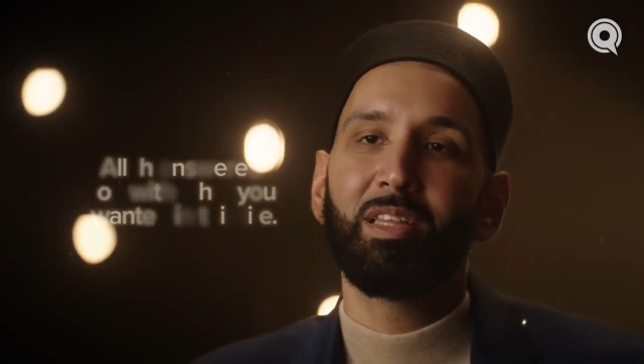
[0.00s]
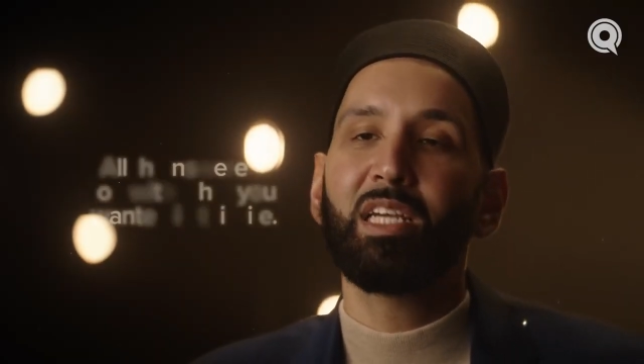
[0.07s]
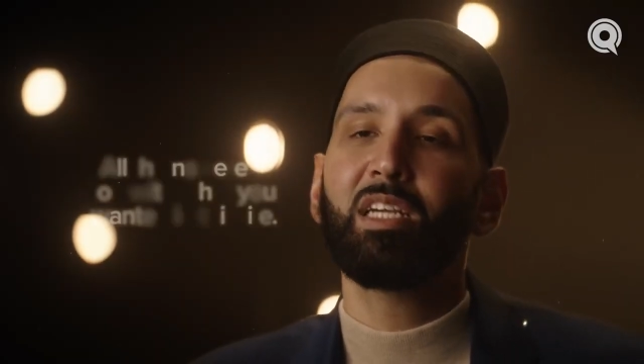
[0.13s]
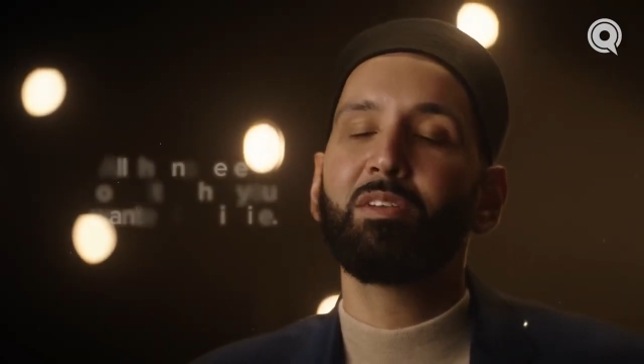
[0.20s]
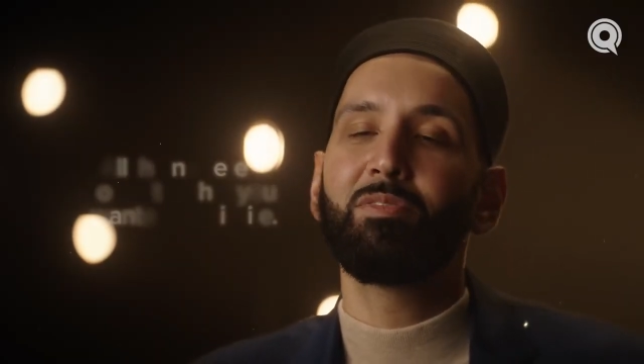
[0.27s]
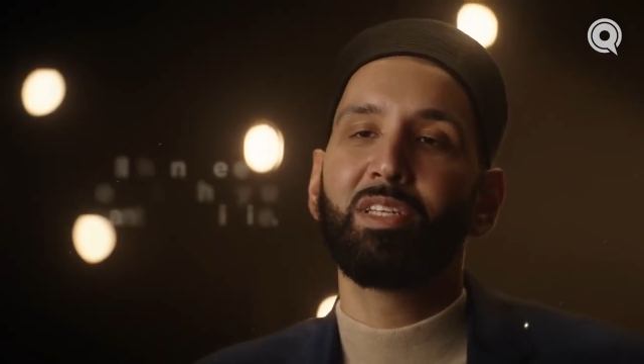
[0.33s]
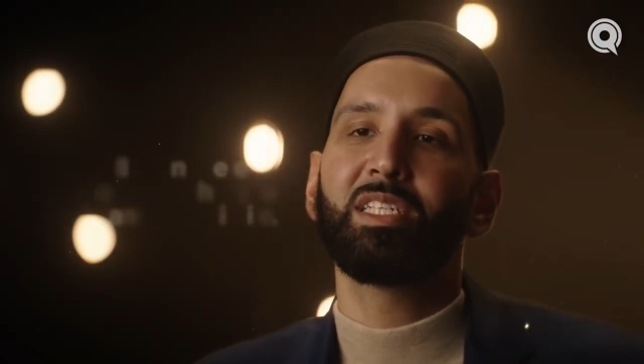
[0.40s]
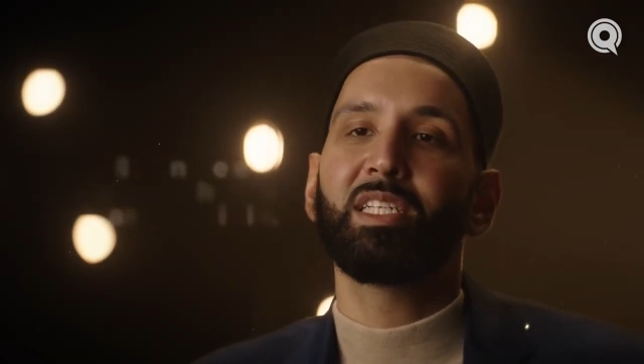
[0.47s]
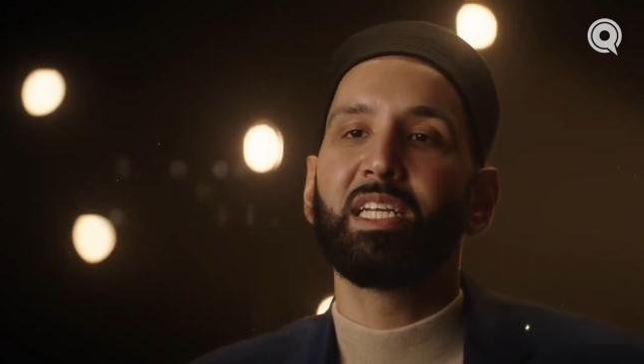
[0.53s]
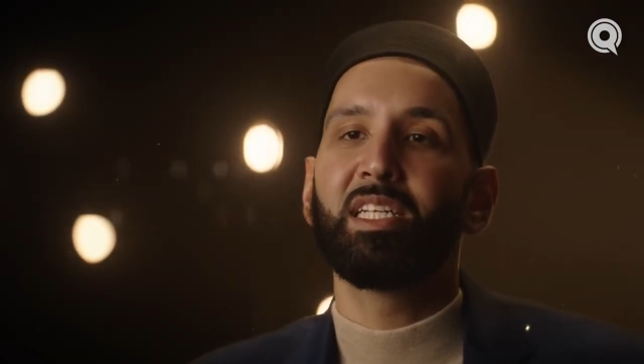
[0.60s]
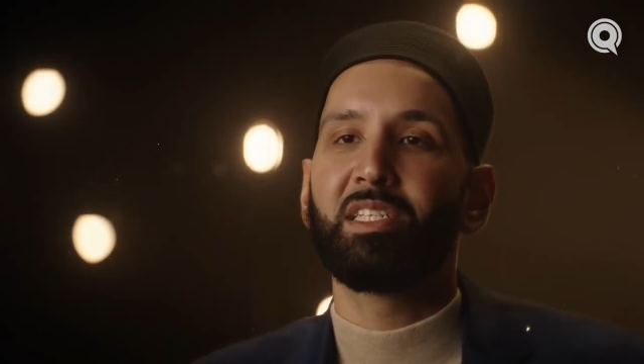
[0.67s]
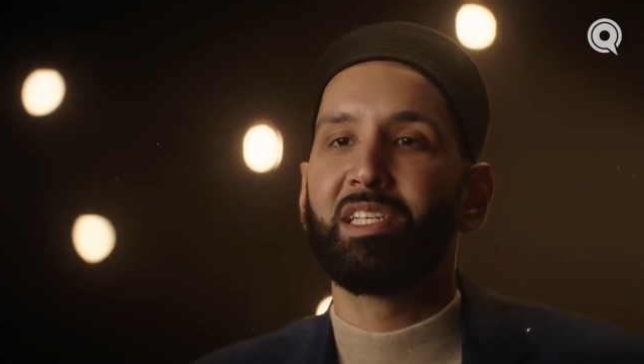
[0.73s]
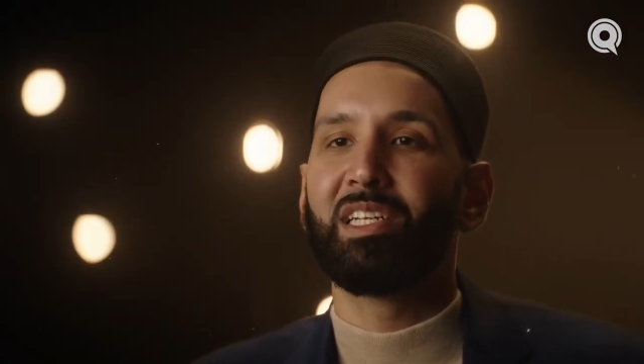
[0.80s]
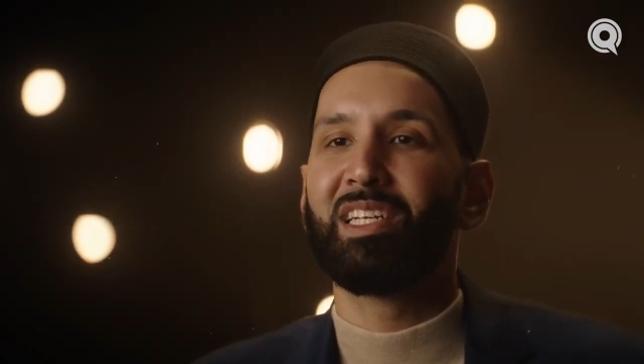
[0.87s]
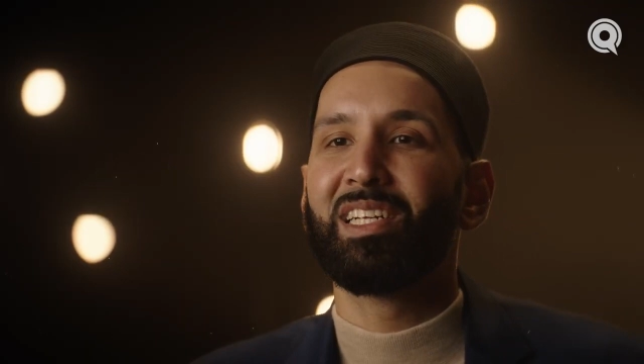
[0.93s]
Think of this
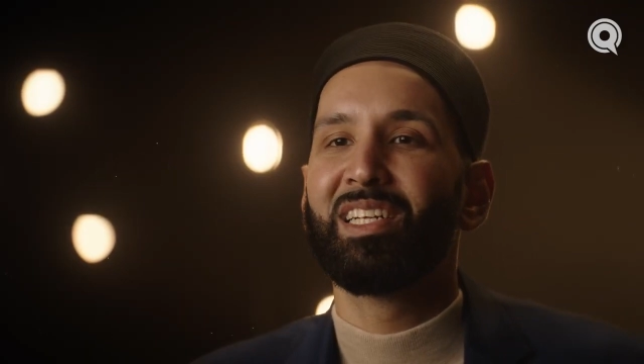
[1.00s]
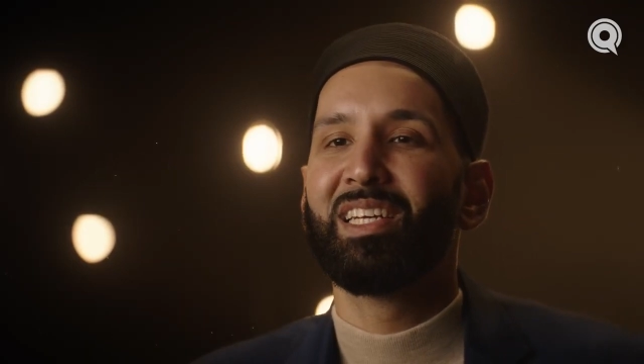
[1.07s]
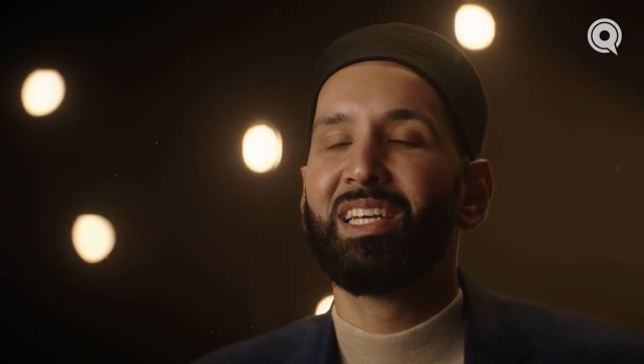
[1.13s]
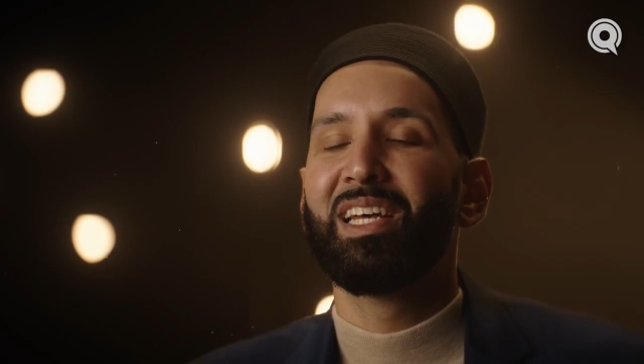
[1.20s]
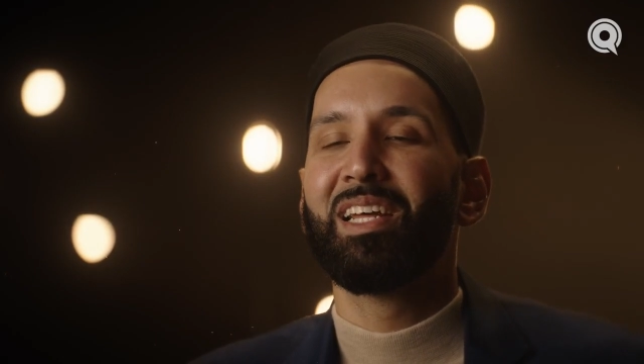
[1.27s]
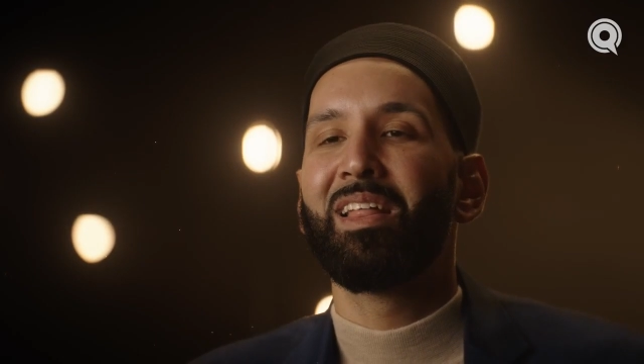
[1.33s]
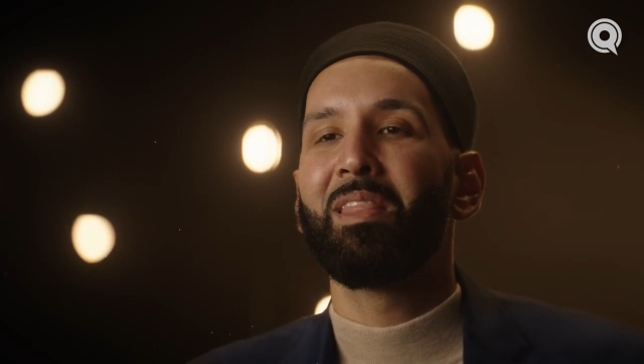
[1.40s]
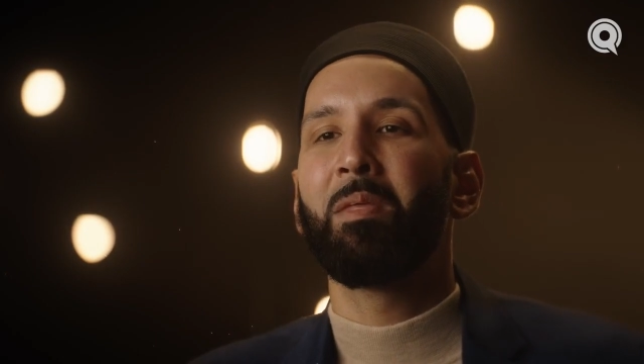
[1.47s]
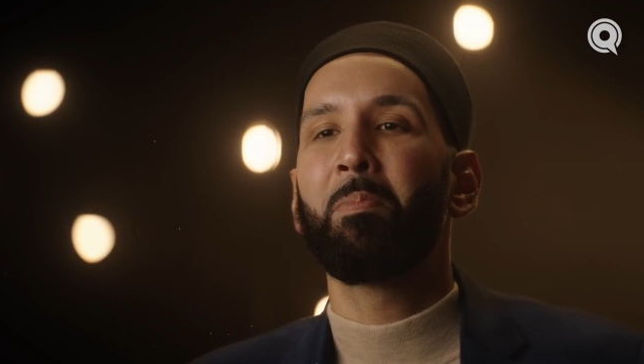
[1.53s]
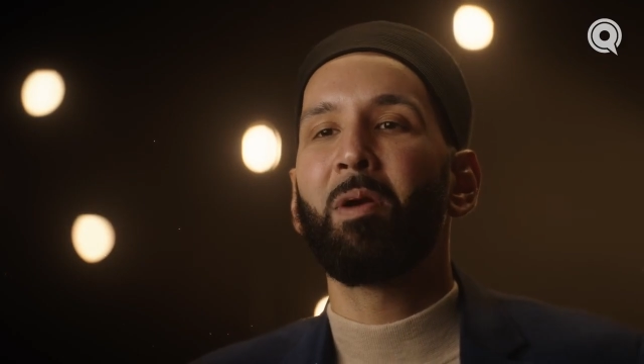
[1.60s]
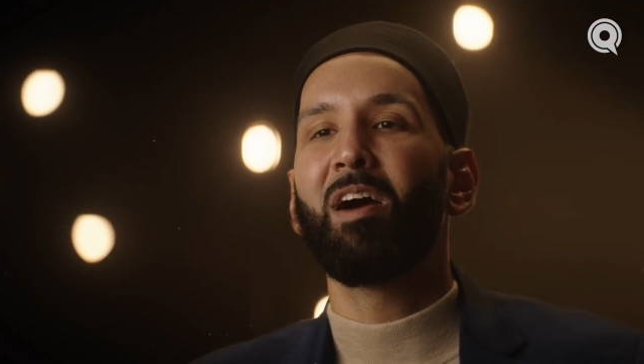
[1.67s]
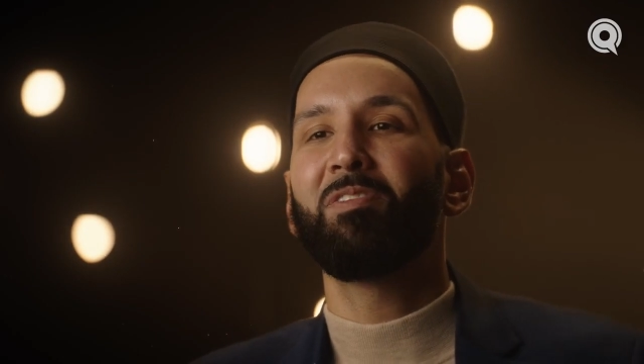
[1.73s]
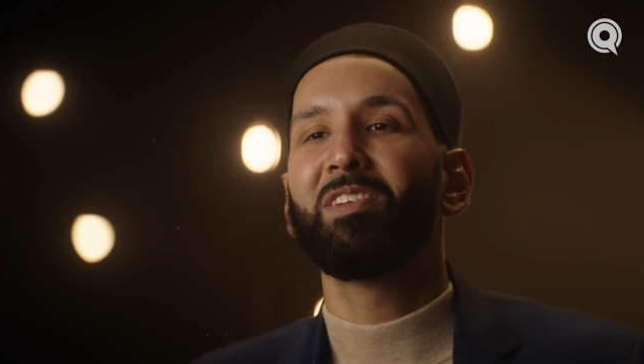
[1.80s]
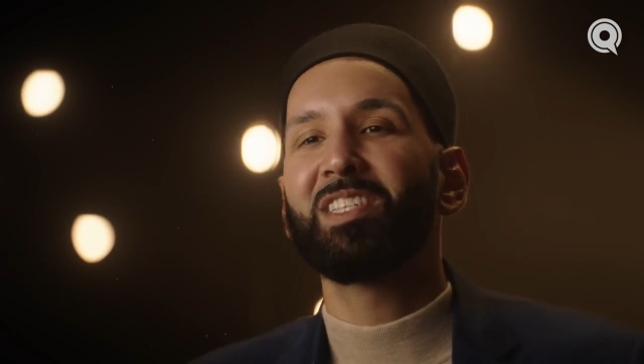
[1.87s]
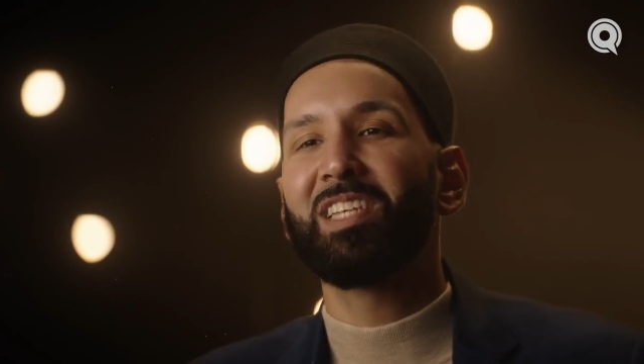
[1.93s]
incident. The
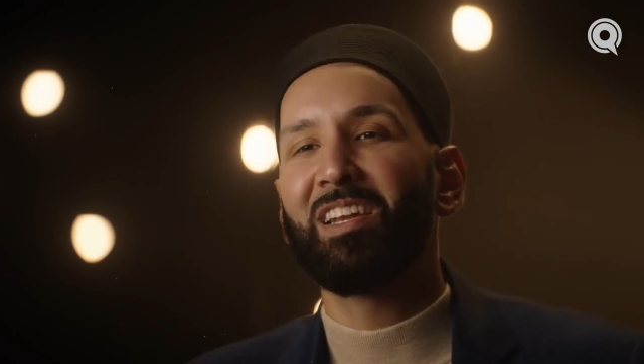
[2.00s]
Prophet